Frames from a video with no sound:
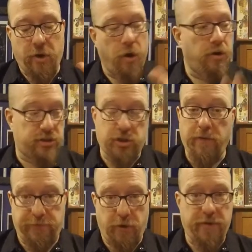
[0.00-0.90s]
so
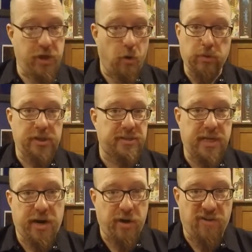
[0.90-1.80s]
far the only
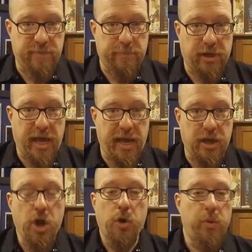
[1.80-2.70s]
scenario I've been
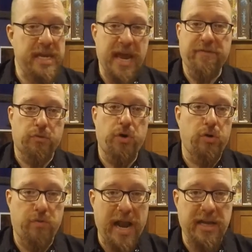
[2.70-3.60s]
playing, we never
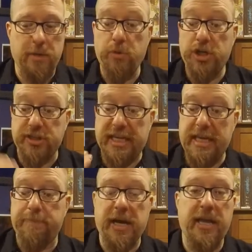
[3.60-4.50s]
roll random. We just
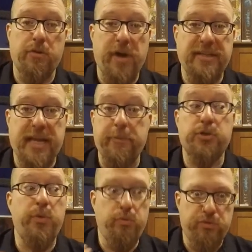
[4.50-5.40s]
keep playing the race game
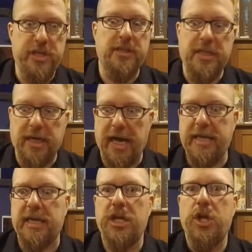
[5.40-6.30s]
because we really
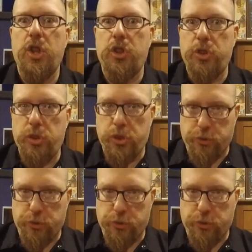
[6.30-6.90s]
like the